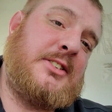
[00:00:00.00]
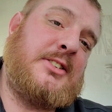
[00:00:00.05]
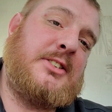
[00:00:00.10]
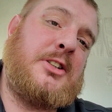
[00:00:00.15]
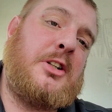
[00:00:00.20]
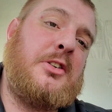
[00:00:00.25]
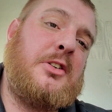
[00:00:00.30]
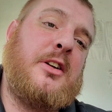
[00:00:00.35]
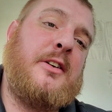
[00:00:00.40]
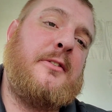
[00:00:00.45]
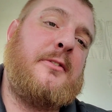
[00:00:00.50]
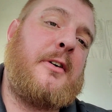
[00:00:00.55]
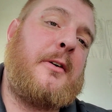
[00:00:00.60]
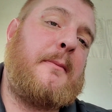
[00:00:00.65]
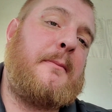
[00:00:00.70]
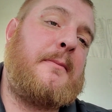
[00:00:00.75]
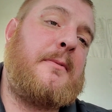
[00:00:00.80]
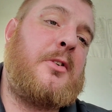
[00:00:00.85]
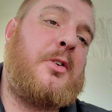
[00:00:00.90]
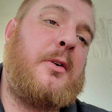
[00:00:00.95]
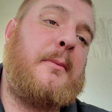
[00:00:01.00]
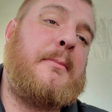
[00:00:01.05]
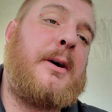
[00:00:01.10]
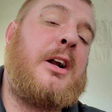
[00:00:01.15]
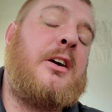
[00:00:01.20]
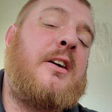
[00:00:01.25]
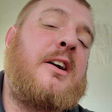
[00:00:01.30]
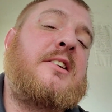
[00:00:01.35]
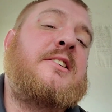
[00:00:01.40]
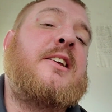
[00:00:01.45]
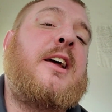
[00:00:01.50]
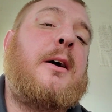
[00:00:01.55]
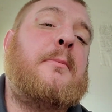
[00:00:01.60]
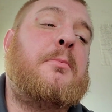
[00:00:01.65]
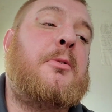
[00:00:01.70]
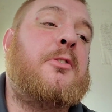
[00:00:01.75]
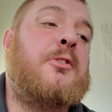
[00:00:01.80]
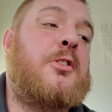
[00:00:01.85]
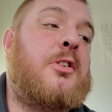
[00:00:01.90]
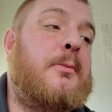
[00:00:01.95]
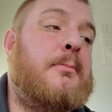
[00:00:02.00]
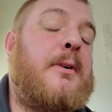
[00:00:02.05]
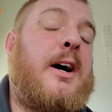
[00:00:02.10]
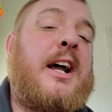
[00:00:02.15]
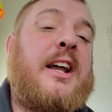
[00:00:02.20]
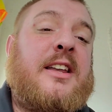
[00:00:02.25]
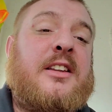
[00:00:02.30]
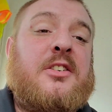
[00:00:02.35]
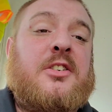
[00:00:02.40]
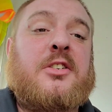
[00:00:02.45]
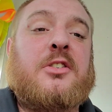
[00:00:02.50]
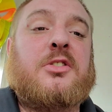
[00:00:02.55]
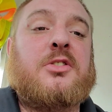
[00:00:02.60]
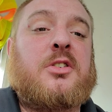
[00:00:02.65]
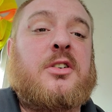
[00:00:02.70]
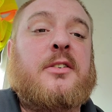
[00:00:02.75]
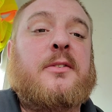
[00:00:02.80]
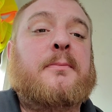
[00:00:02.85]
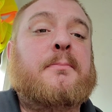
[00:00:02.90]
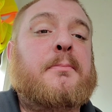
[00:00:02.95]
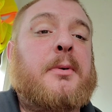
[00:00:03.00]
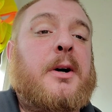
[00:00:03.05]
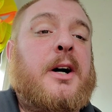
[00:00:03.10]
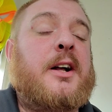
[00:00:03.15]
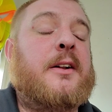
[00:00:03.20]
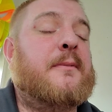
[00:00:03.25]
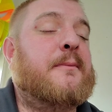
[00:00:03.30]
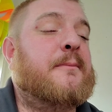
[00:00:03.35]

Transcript: to live up to a better example to my children, but,